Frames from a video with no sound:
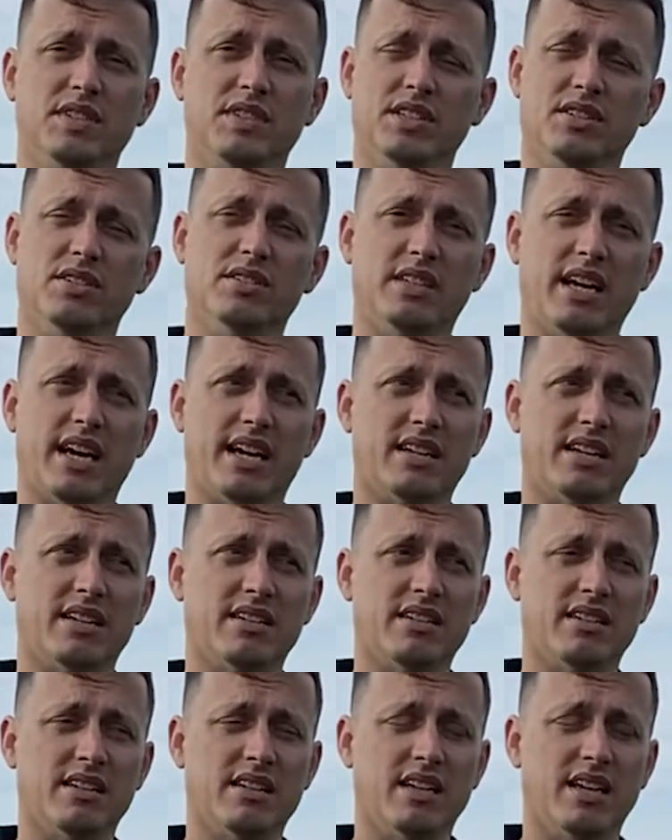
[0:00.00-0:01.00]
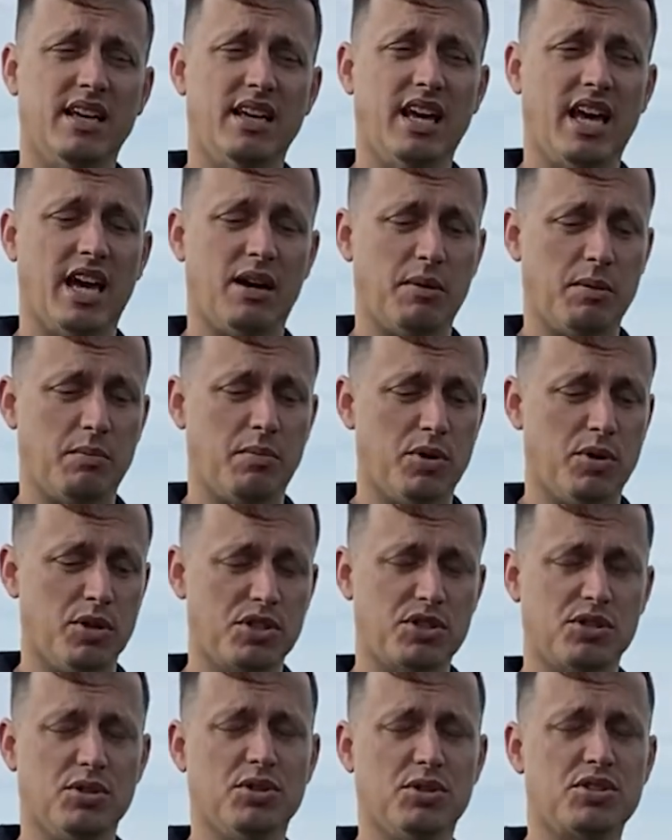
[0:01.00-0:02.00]
of yield data, and we
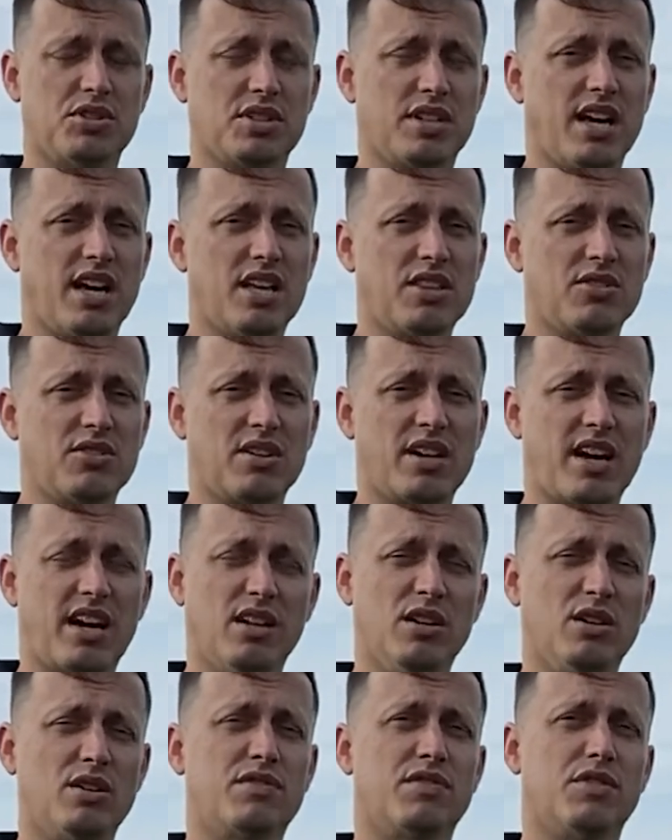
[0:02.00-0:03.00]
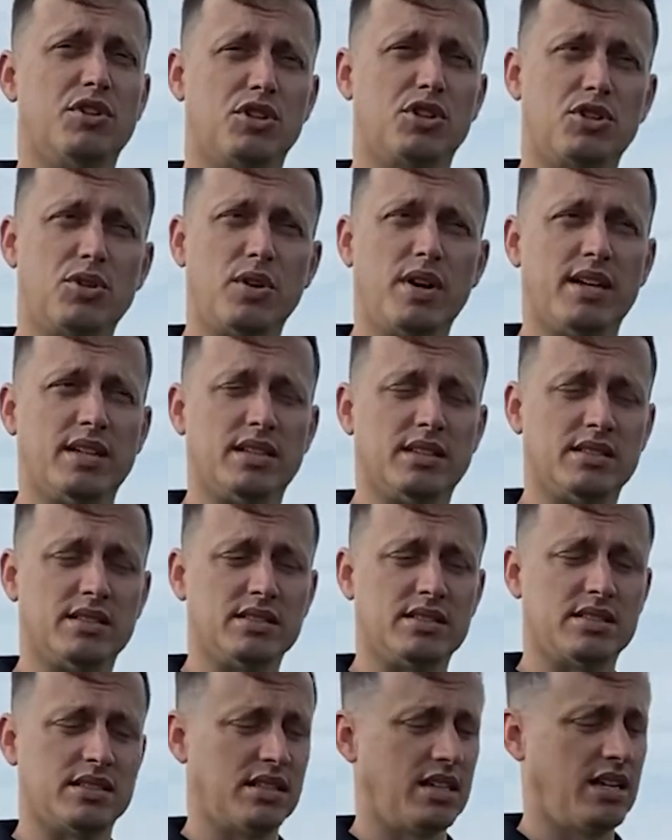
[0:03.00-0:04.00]
push those together and kind of look for
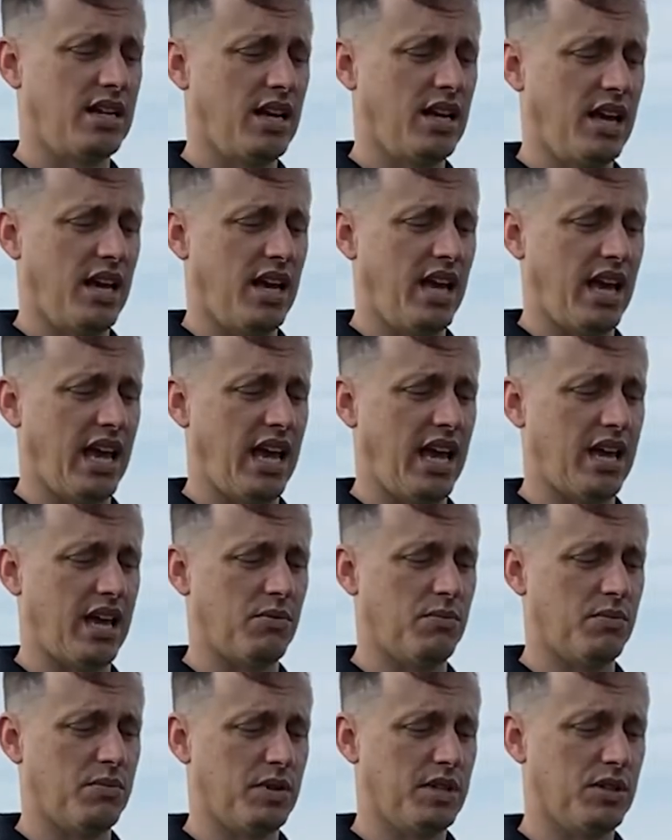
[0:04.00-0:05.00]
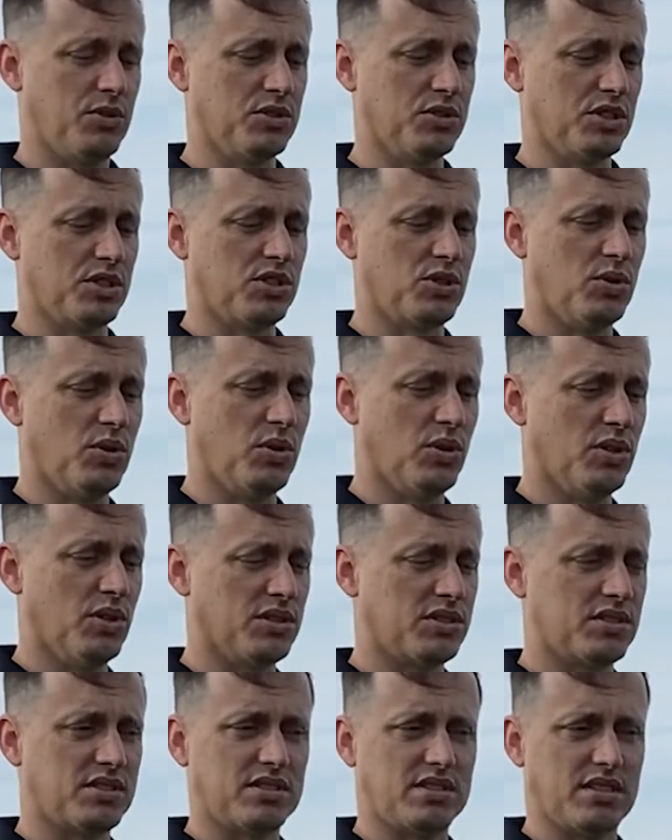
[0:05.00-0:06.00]
trends. And we use a
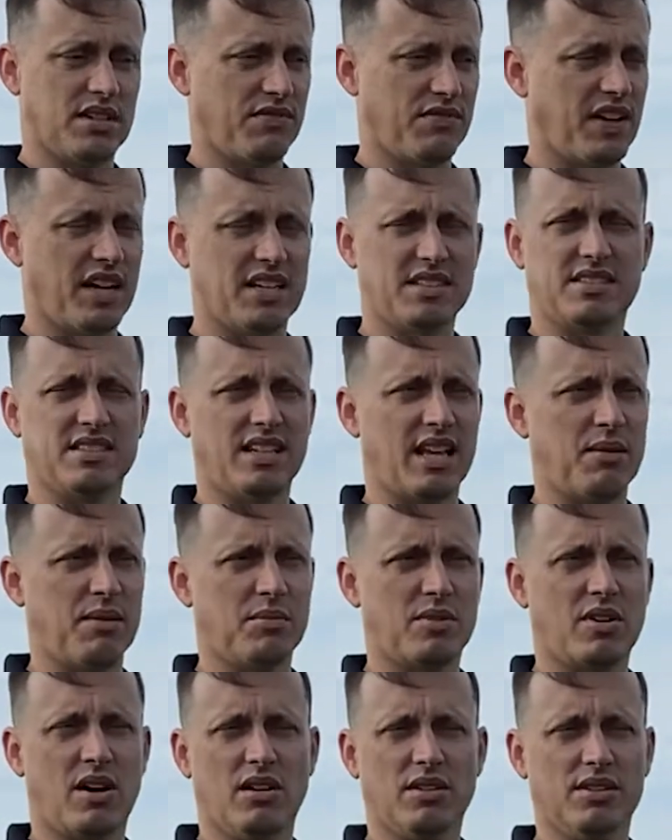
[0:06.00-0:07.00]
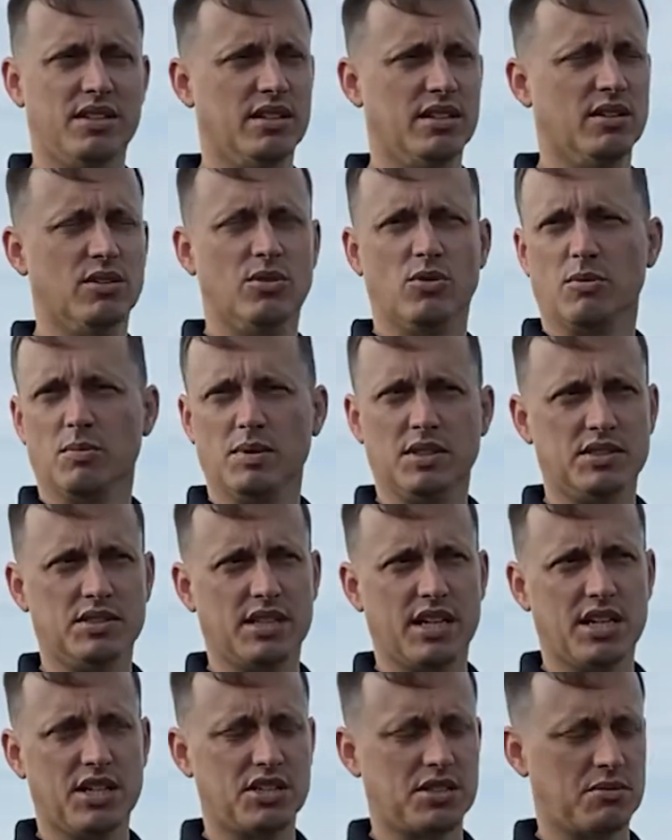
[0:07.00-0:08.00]
tool, it's a fancy name called yield
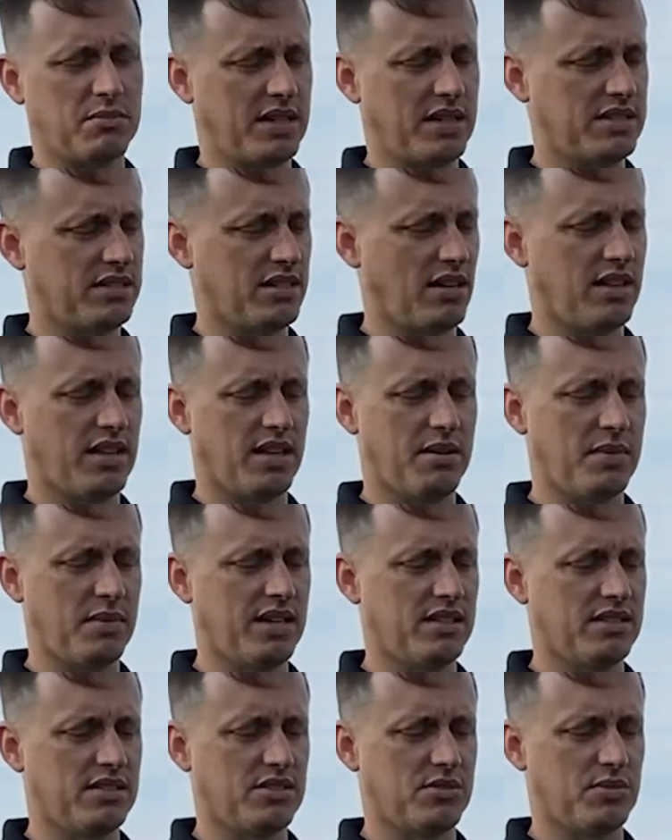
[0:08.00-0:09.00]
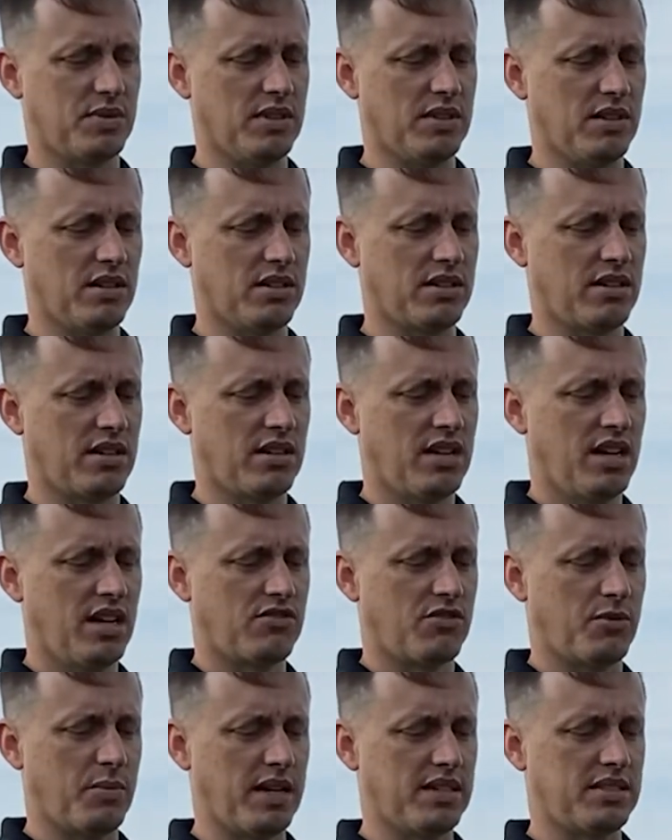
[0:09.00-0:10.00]
normalization. Basically all that means is we look
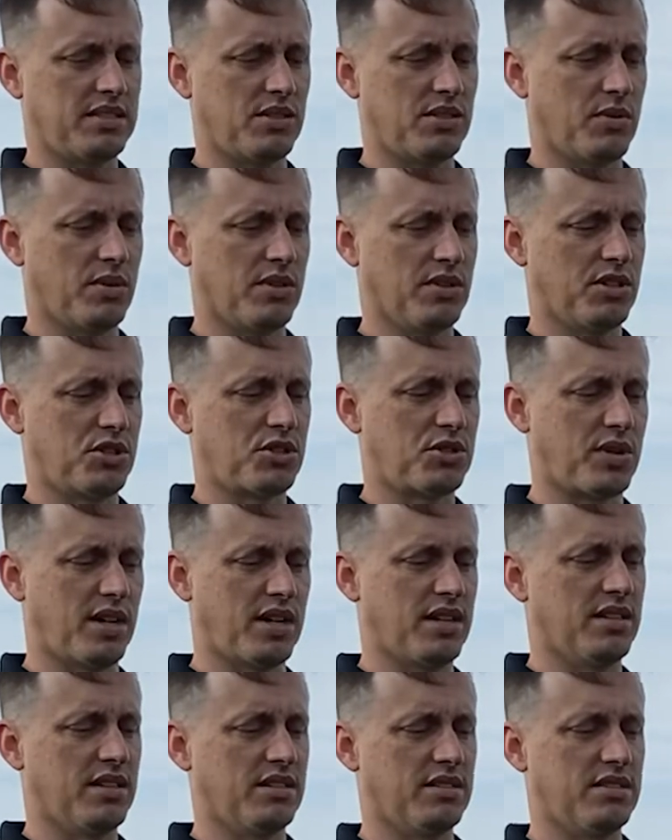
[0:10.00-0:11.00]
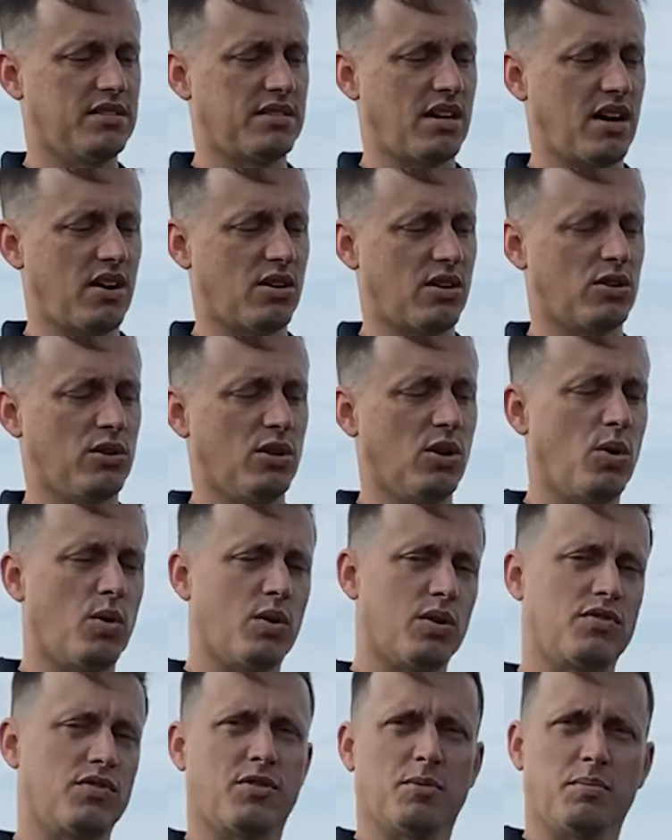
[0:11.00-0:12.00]
for basically where the trends are
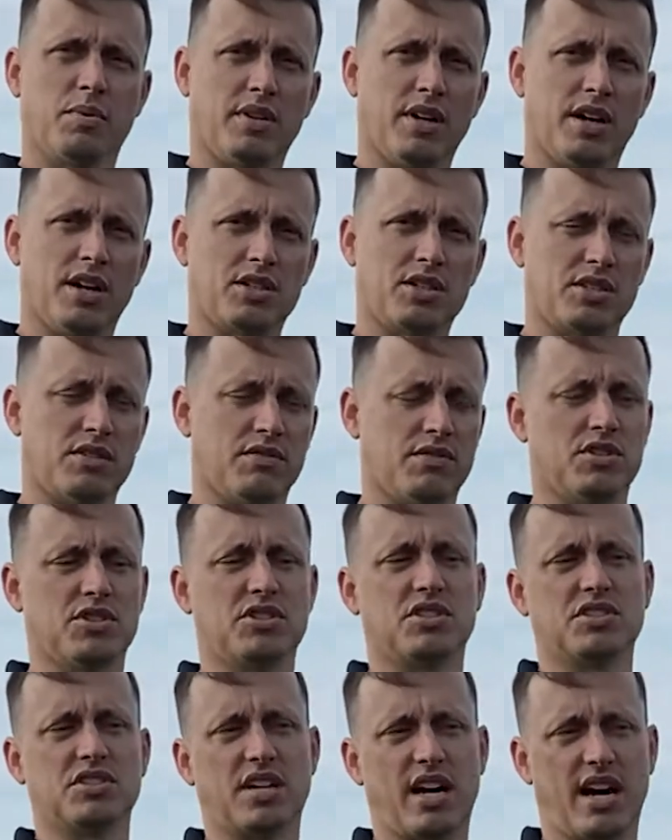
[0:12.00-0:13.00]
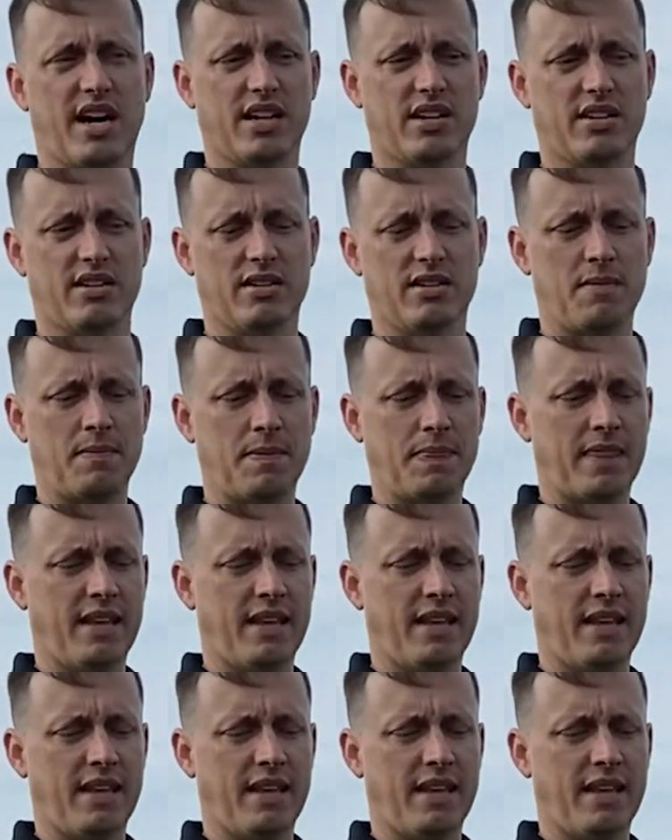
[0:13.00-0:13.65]
lower for production versus higher,